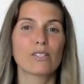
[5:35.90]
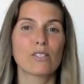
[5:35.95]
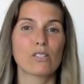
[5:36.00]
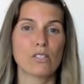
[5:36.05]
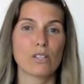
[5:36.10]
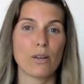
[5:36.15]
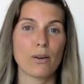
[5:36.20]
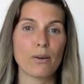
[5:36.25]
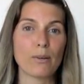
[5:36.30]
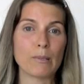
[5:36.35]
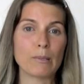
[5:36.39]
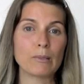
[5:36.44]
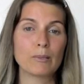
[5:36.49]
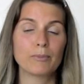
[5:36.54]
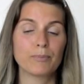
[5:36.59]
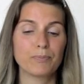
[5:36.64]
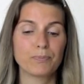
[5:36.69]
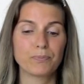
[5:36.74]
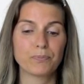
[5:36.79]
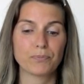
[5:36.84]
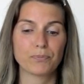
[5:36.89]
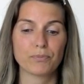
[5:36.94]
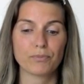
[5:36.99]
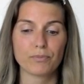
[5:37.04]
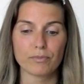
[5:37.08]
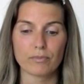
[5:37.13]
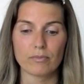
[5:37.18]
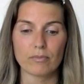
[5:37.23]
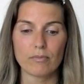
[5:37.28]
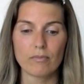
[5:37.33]
So
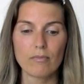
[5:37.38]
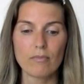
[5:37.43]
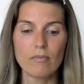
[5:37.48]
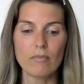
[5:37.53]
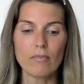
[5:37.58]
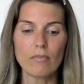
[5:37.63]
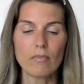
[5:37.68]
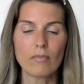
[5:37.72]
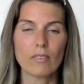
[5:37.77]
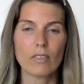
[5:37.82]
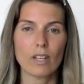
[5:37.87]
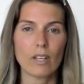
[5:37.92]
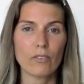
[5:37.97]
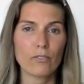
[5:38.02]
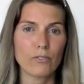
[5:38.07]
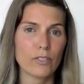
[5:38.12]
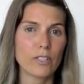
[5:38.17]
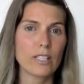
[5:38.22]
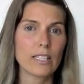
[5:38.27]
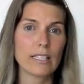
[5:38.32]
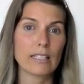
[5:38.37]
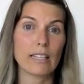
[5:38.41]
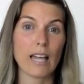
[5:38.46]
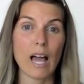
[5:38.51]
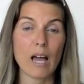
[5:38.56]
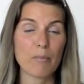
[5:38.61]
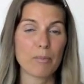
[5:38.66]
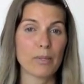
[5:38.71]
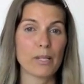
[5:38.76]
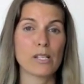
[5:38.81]
I feel like
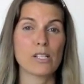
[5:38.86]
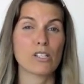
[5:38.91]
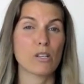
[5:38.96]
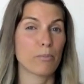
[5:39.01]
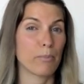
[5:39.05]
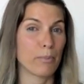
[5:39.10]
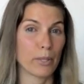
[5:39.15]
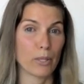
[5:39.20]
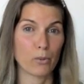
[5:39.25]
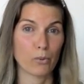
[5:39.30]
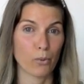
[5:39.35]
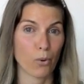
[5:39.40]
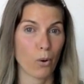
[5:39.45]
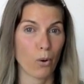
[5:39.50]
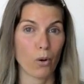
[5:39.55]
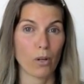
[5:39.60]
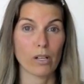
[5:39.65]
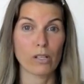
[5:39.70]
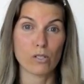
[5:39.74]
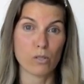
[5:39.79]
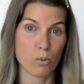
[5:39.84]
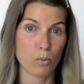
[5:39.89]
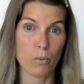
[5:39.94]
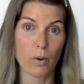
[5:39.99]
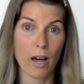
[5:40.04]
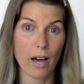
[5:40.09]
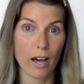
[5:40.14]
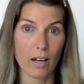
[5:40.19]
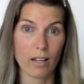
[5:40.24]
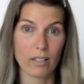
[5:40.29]
that plays a big role as
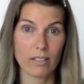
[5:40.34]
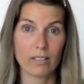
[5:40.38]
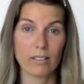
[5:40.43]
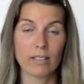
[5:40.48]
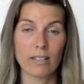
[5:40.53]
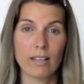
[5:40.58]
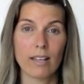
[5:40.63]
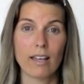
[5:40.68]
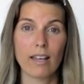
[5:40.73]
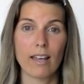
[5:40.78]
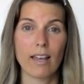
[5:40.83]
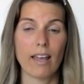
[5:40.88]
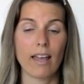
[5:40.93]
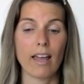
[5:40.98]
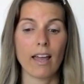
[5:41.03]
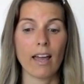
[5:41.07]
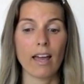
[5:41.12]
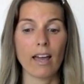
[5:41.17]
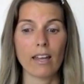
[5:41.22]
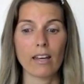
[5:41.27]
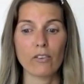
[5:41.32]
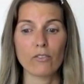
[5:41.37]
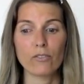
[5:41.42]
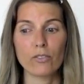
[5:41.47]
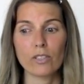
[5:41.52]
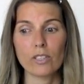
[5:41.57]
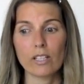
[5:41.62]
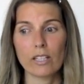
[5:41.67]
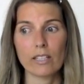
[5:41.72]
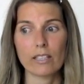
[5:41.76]
well. And I
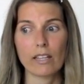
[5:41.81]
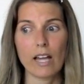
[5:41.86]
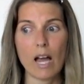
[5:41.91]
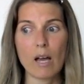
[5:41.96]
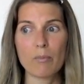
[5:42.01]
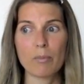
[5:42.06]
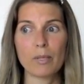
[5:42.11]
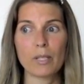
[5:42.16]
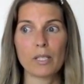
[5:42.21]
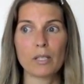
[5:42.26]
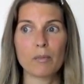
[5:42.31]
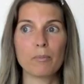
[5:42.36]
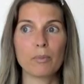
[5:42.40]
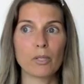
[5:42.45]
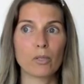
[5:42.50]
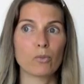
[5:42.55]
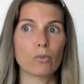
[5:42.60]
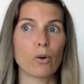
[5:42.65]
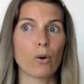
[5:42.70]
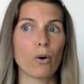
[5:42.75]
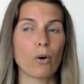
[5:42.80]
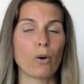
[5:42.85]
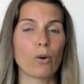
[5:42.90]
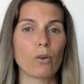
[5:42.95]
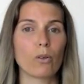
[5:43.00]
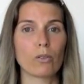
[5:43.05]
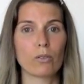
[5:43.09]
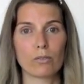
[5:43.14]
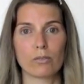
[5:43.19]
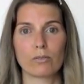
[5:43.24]
feel like that played a big
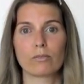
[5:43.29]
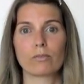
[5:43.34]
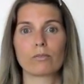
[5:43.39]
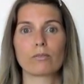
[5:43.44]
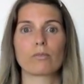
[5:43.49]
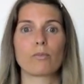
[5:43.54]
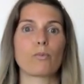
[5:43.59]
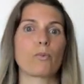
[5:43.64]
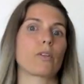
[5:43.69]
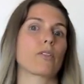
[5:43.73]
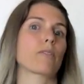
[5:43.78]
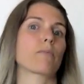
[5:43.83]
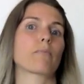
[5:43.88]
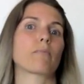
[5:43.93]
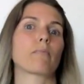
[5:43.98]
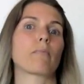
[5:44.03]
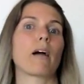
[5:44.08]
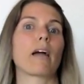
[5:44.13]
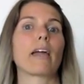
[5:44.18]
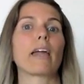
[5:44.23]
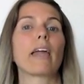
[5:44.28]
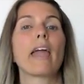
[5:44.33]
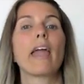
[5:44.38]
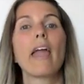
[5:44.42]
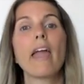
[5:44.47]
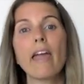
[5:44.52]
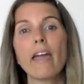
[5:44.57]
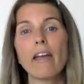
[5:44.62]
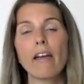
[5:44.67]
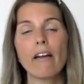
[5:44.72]
role with my
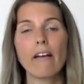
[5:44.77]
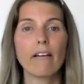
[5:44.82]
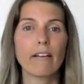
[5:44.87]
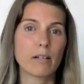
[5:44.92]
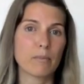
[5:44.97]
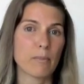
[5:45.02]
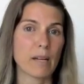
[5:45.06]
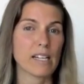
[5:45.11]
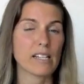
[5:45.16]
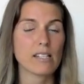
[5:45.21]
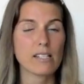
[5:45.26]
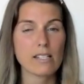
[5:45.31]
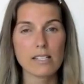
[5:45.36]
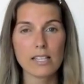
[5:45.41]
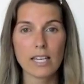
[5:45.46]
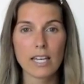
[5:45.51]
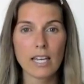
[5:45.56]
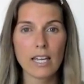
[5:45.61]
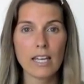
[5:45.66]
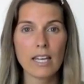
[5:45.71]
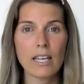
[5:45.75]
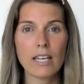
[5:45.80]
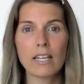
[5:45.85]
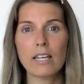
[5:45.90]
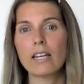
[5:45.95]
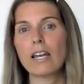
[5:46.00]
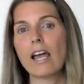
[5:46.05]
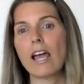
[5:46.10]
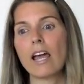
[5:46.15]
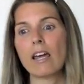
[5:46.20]
hair and my
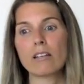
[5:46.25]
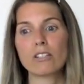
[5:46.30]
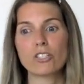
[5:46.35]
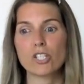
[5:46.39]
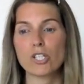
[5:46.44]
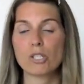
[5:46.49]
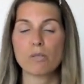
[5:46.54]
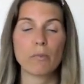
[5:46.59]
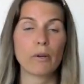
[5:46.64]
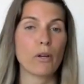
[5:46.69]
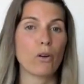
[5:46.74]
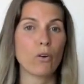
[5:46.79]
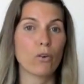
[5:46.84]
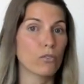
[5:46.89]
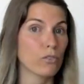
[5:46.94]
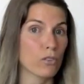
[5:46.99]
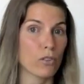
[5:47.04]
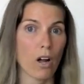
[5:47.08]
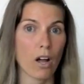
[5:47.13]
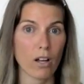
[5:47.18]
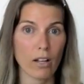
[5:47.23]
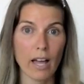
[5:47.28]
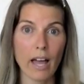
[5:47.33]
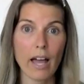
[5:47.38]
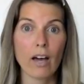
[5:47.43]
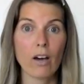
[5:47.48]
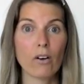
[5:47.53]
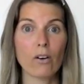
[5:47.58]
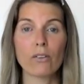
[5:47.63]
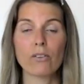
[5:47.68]
skin and just my overall
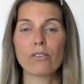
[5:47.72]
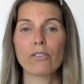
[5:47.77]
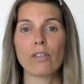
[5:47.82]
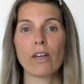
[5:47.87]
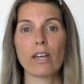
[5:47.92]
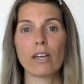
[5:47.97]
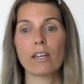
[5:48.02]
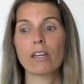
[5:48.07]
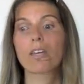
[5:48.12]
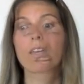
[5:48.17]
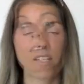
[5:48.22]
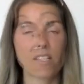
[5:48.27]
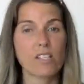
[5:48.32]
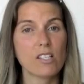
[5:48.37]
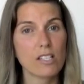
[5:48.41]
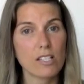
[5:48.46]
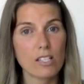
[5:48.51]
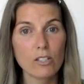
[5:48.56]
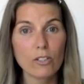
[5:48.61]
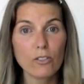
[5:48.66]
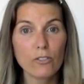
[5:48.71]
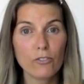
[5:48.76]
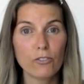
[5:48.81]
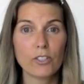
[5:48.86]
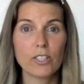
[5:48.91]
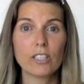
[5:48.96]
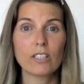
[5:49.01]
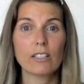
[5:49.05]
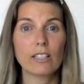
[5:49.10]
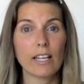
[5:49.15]
health. Like, I still
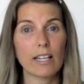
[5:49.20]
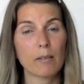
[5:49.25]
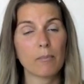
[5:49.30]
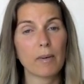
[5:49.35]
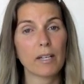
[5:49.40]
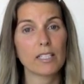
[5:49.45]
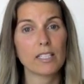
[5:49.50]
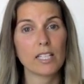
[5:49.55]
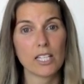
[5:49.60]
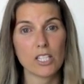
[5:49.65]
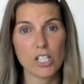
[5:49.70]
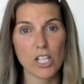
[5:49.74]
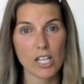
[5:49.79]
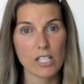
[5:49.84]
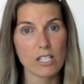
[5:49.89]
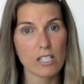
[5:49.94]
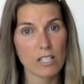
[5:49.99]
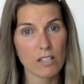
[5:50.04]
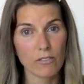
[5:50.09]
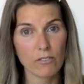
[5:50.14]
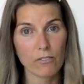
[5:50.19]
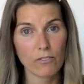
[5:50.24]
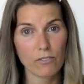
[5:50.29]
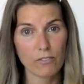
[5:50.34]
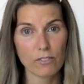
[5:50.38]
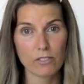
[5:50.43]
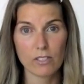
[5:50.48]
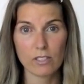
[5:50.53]
feel like my digestive